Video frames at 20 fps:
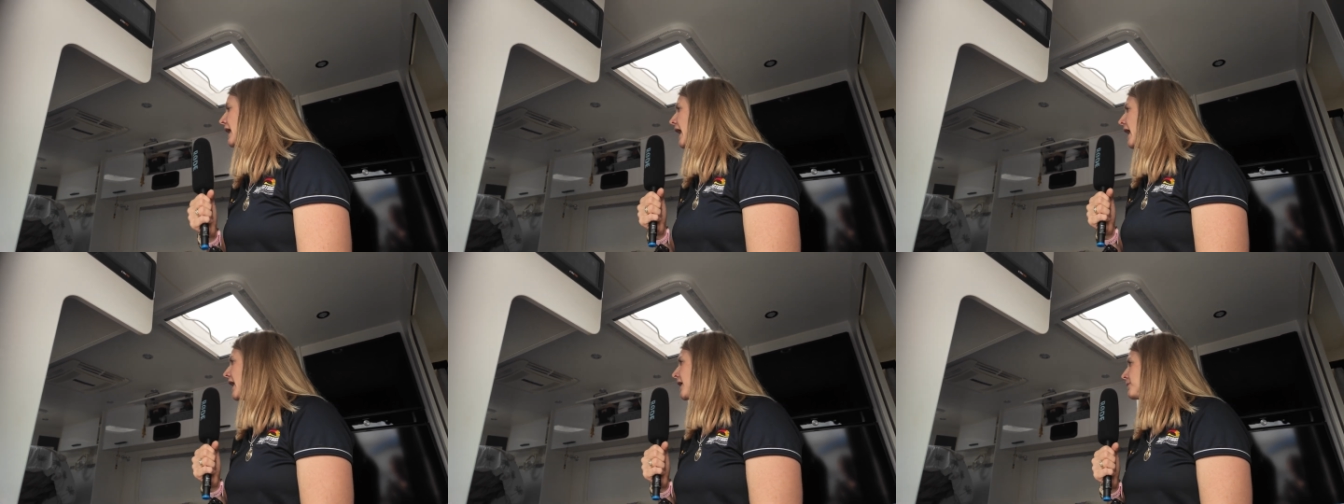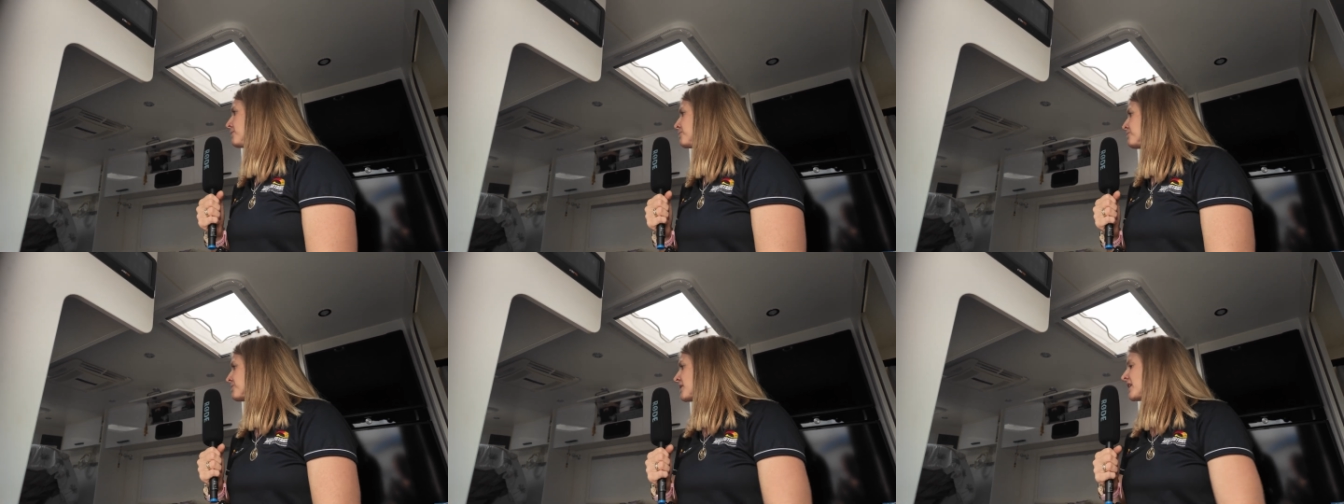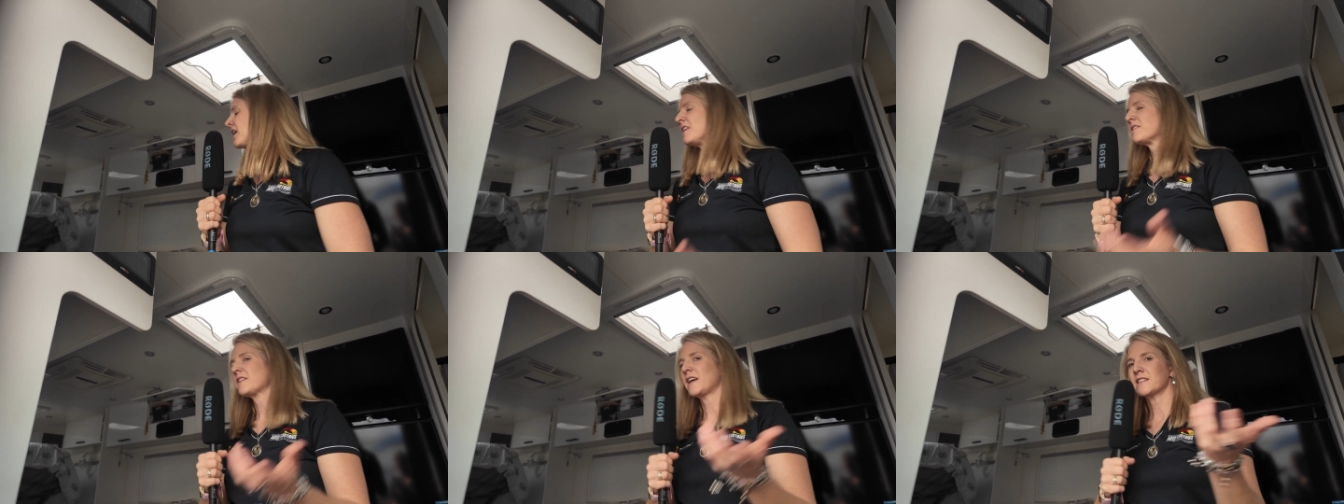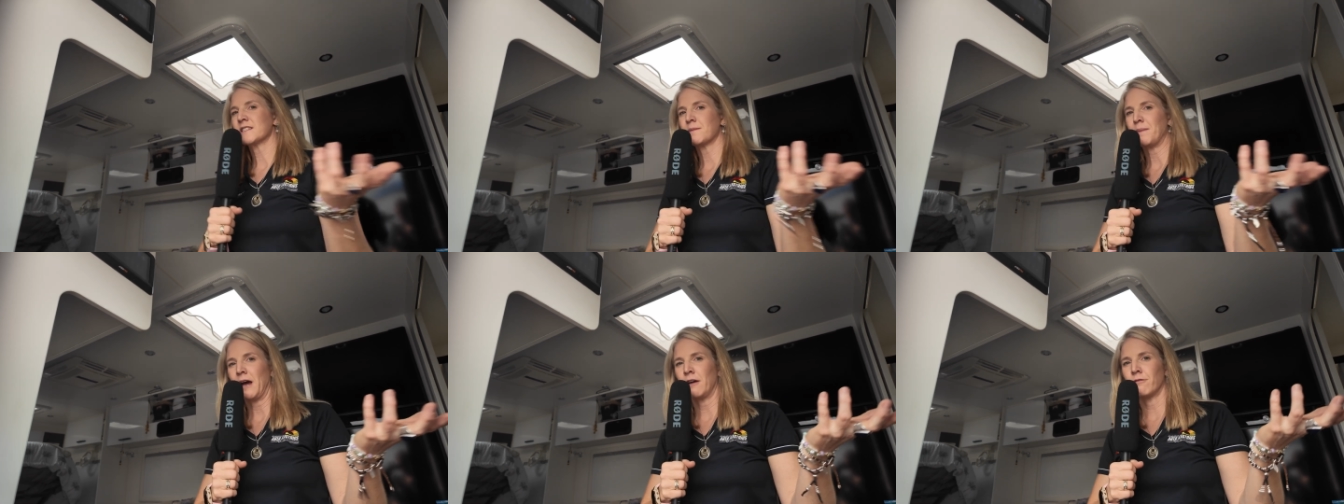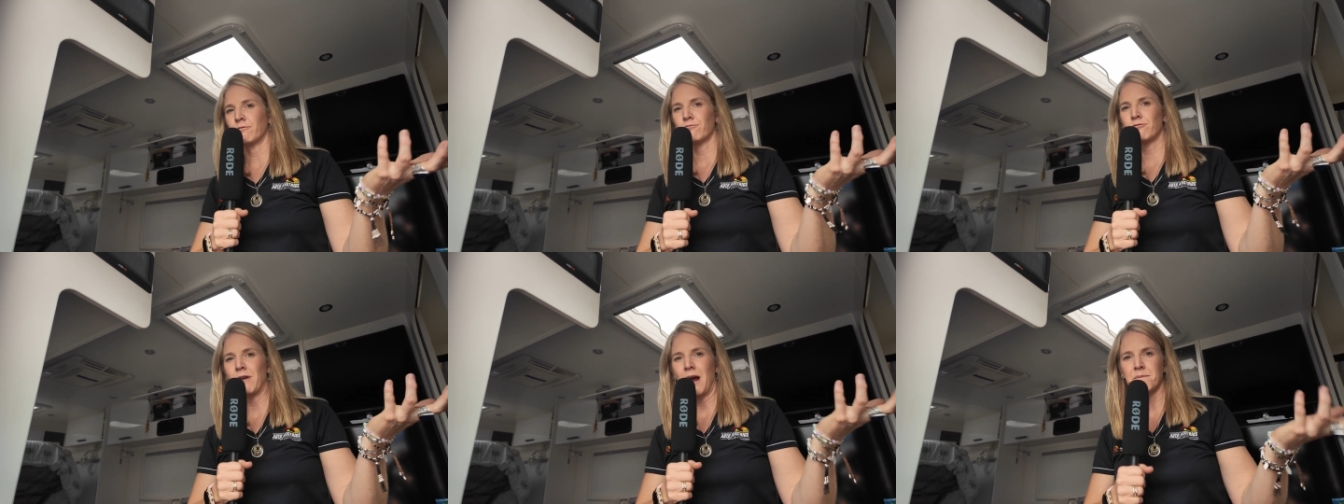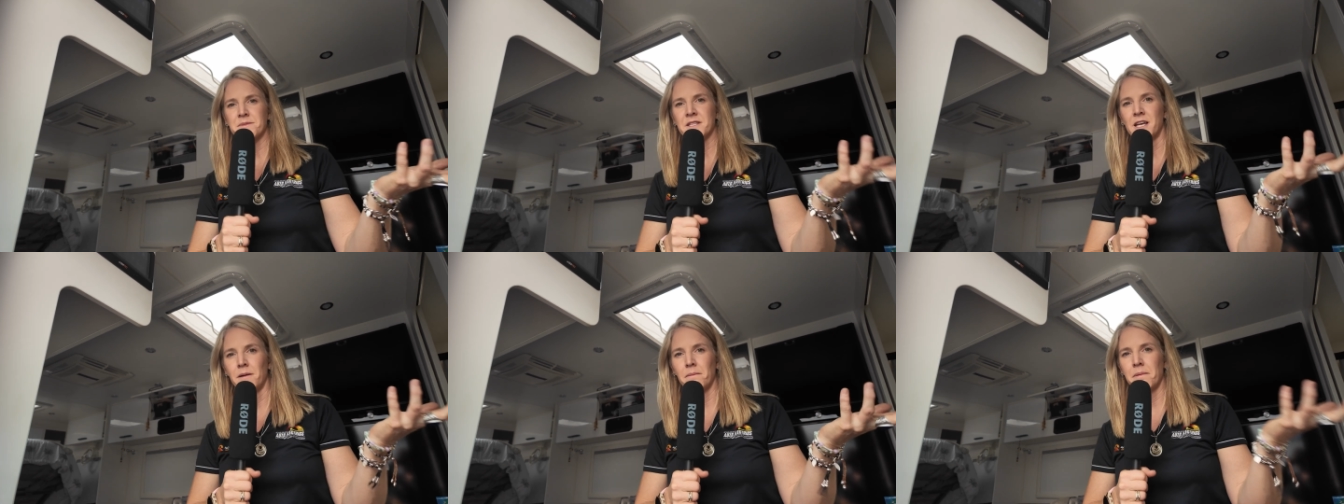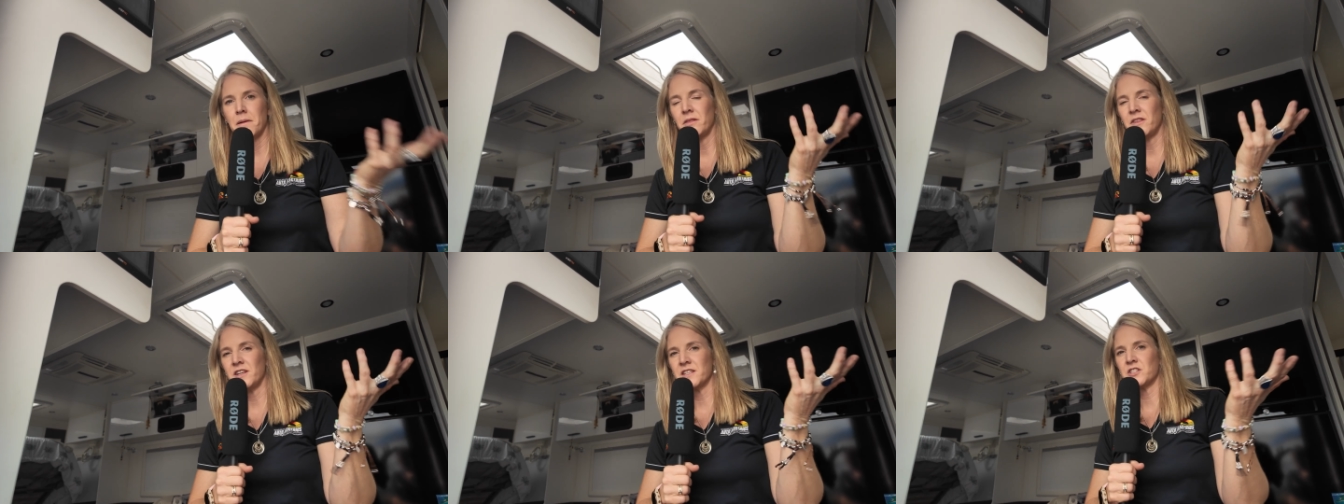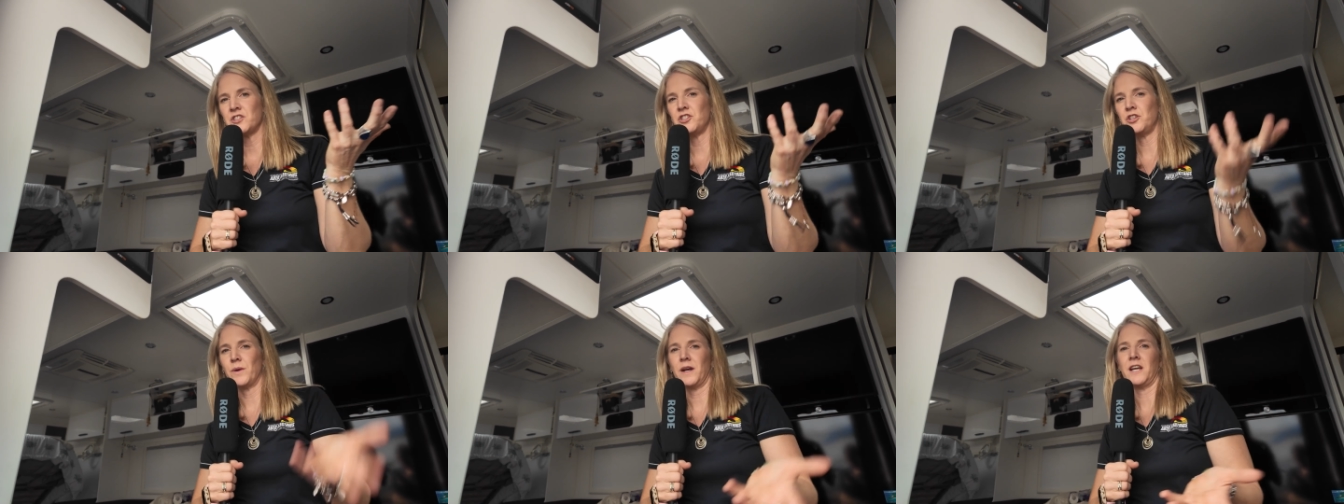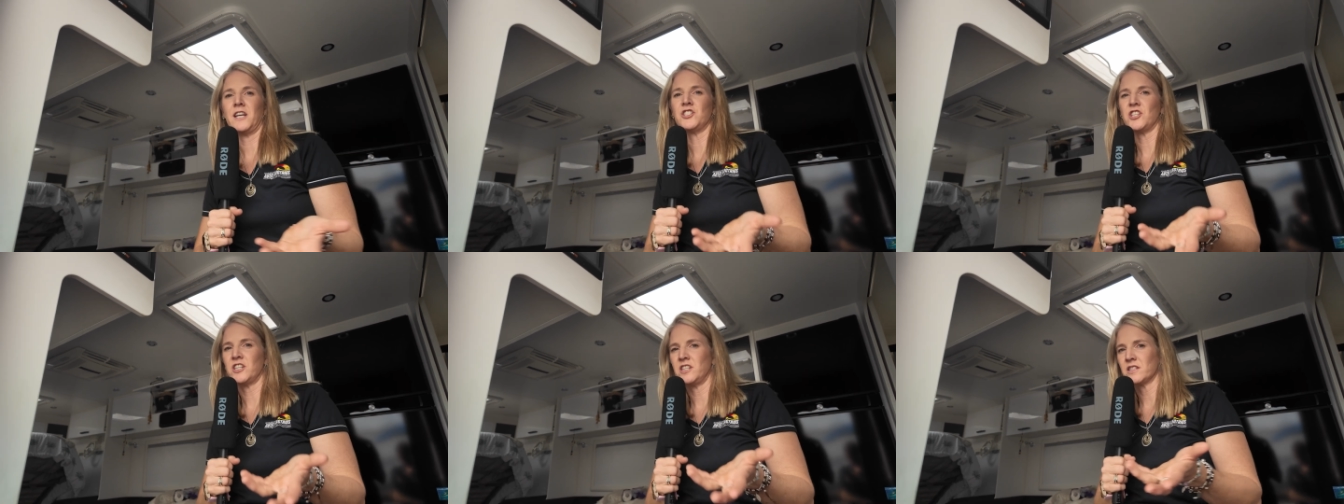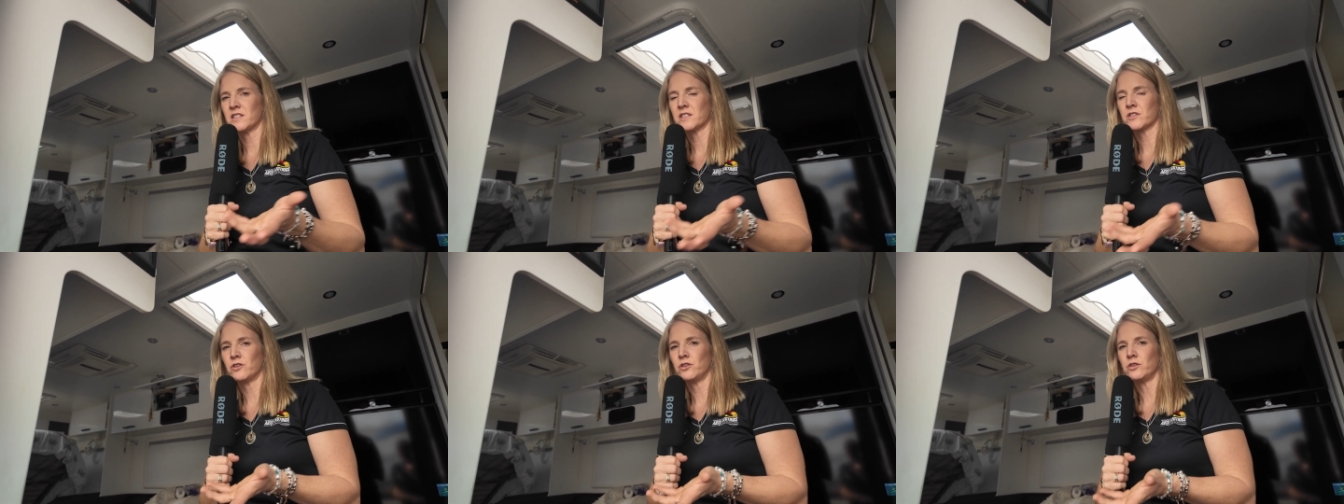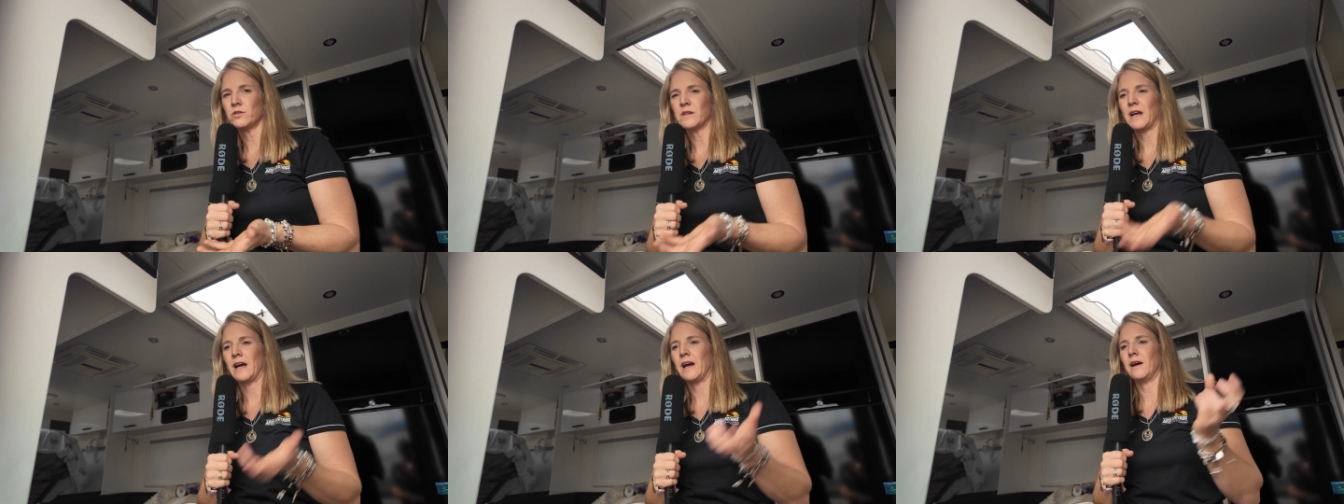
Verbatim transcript: Um, that's about wraps up this new age install.